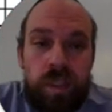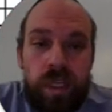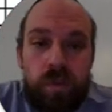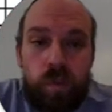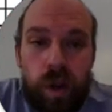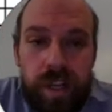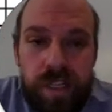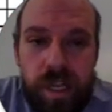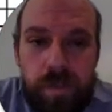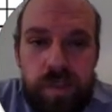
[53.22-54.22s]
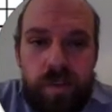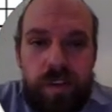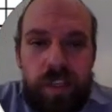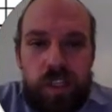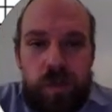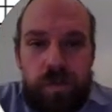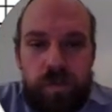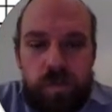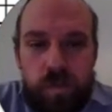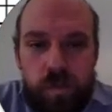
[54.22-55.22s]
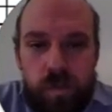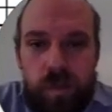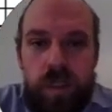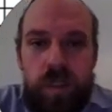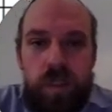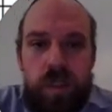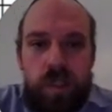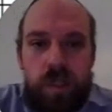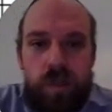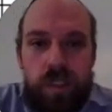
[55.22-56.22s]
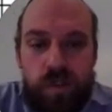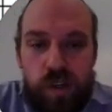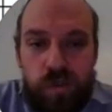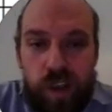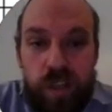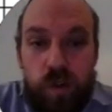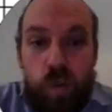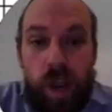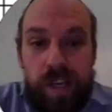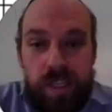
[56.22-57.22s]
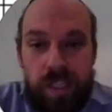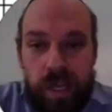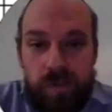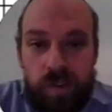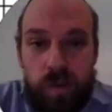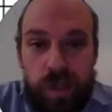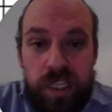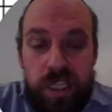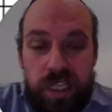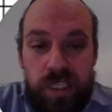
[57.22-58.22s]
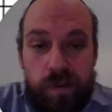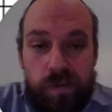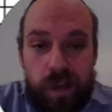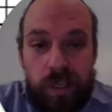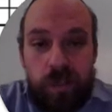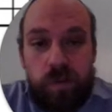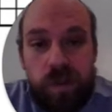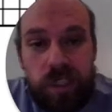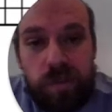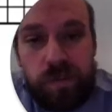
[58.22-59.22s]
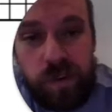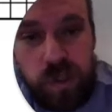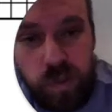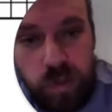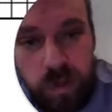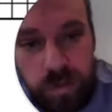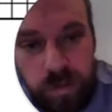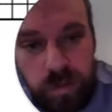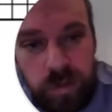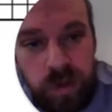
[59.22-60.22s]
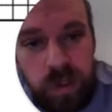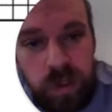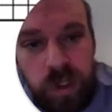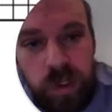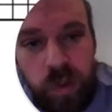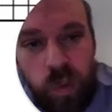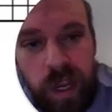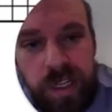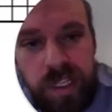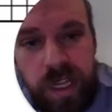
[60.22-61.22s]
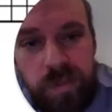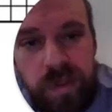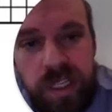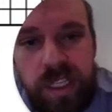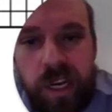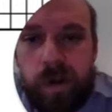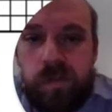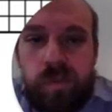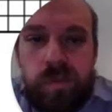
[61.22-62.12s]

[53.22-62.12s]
and y-intercepts of each. So let's first find the y-intercept of the one that's easy to find, which is the first rule. The y-intercept is there